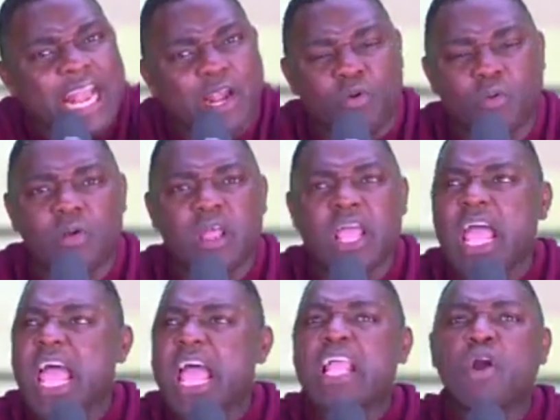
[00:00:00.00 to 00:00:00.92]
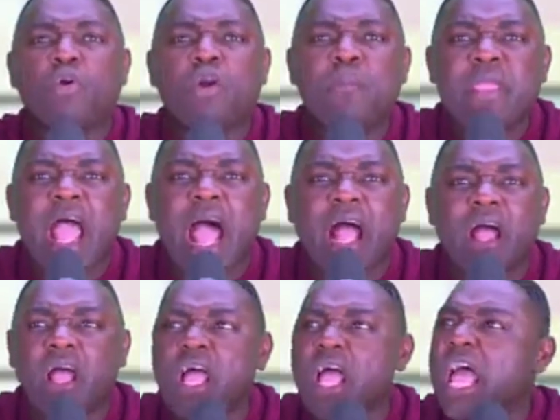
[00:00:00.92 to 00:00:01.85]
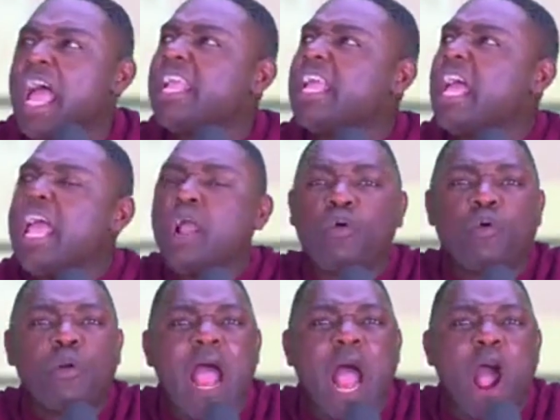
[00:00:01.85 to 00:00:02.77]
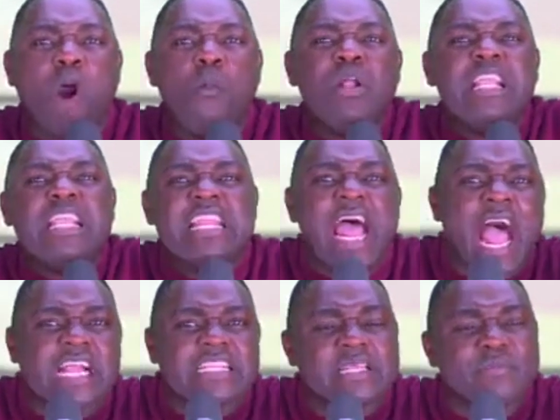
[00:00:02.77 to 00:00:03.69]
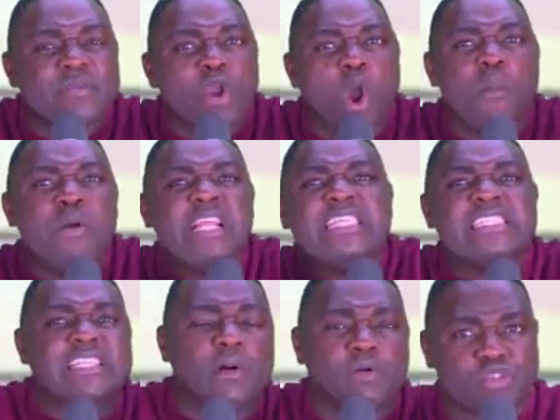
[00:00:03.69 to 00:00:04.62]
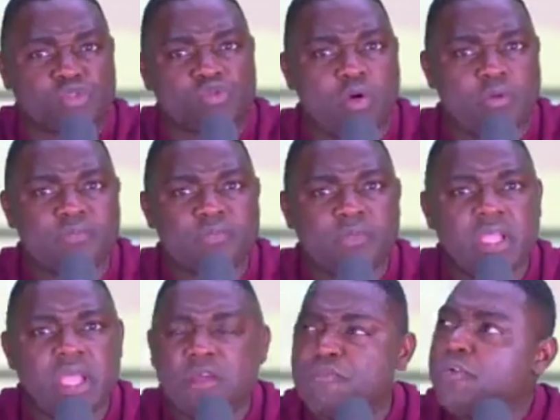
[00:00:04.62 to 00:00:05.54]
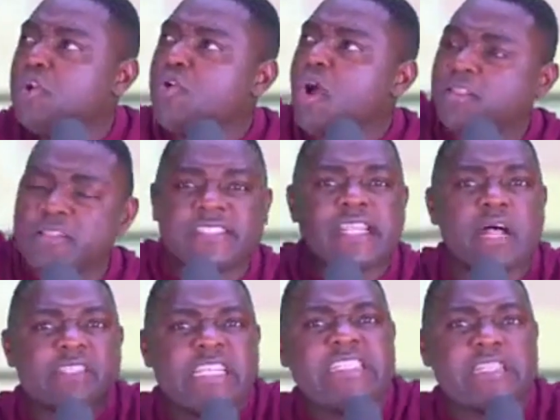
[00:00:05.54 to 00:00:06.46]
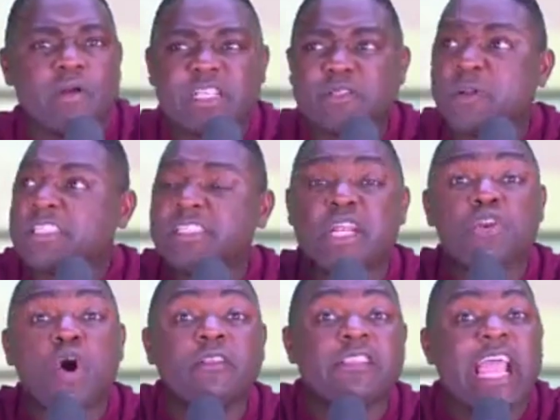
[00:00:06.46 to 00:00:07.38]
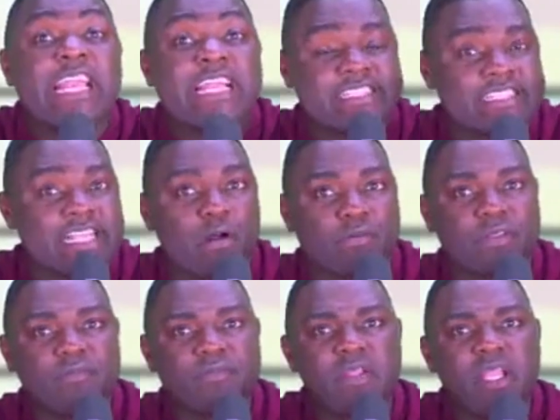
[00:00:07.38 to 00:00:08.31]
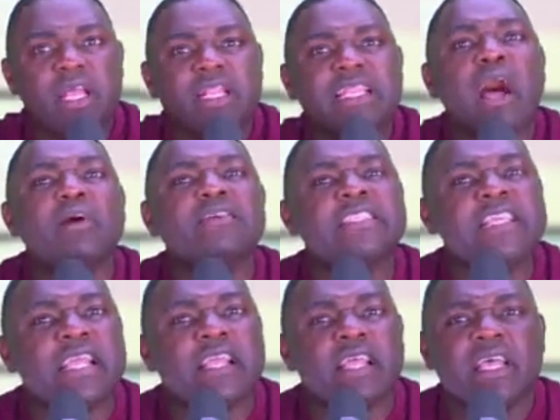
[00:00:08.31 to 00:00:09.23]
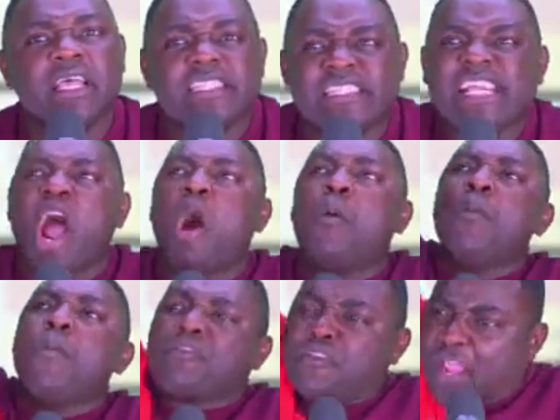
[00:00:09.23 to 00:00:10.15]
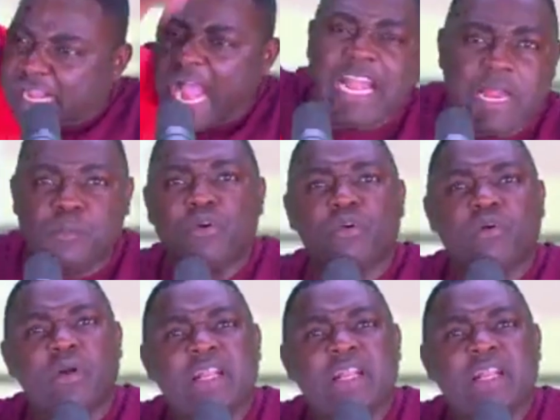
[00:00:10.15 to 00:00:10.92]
Bronini said, "Omo who said Ghana no, Krobia, ekura omu nyina sebi omudin sawoso free north, south, east, especially the north and the south.